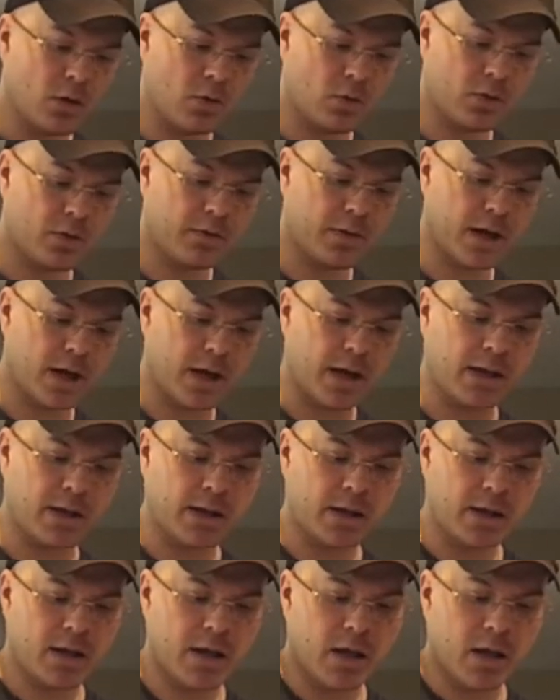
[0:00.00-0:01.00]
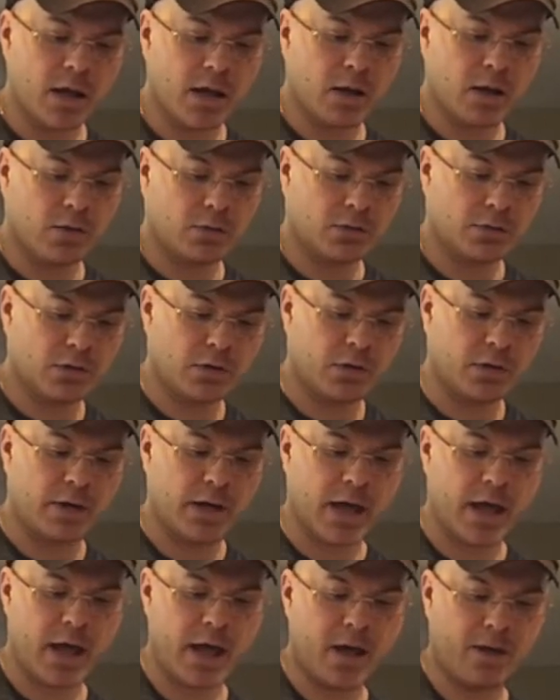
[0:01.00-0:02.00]
we've got, we'll do
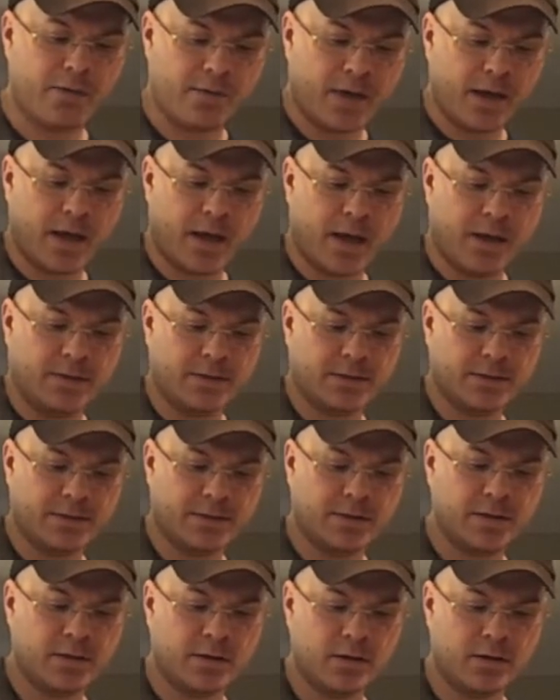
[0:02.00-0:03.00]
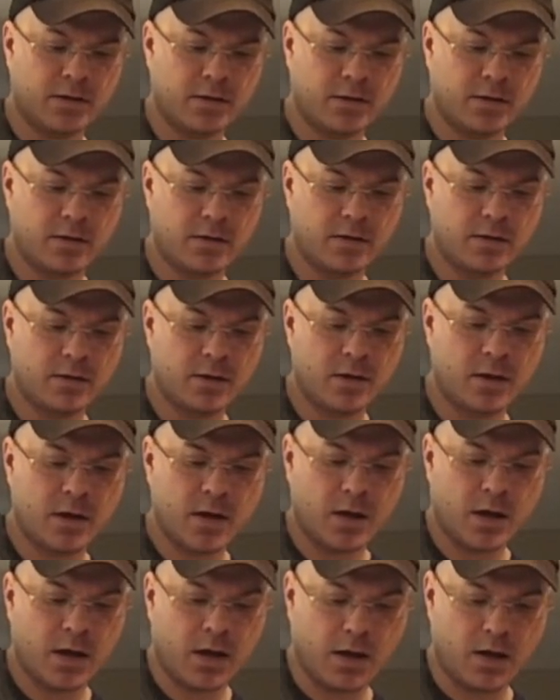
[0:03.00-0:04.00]
a half ounce
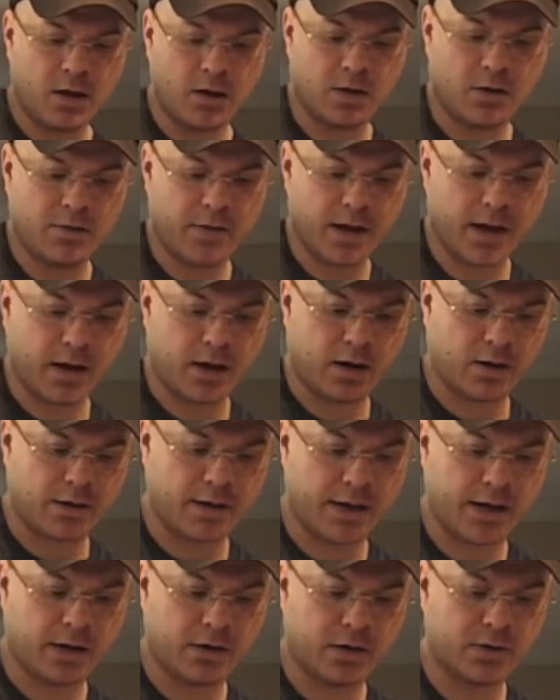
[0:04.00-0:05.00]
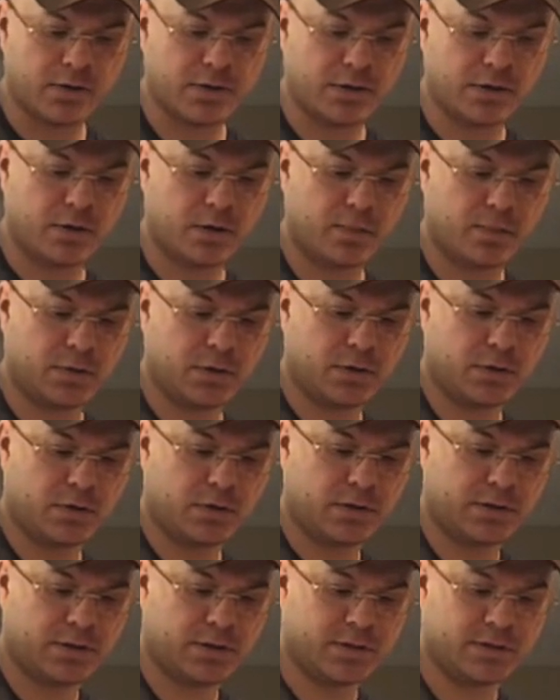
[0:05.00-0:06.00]
of our carrots here. Oh,
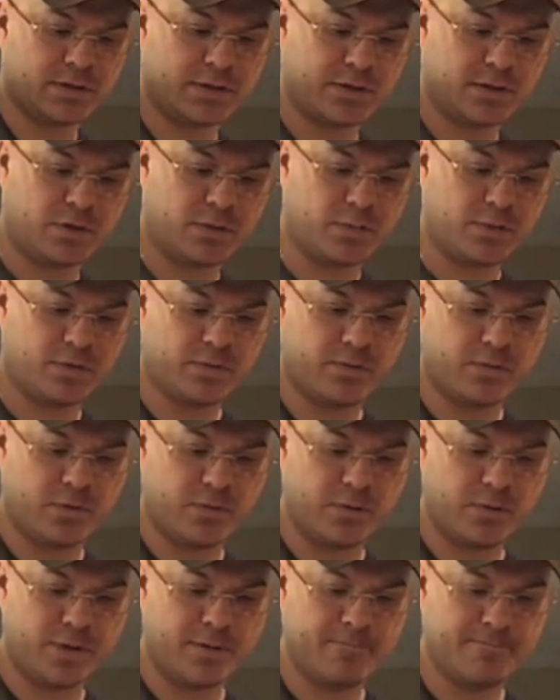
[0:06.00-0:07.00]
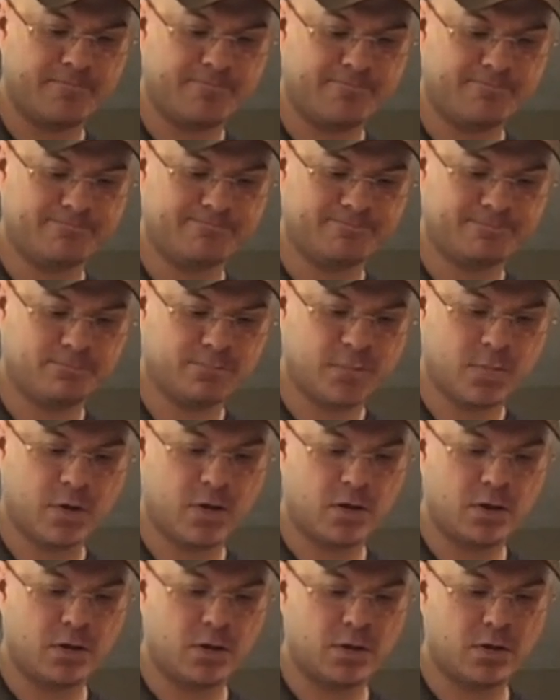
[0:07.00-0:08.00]
look at this, not open for me.
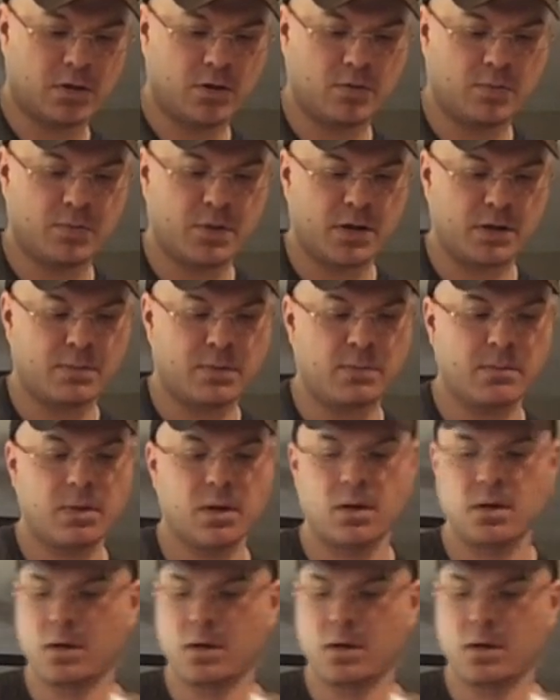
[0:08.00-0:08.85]
No problem.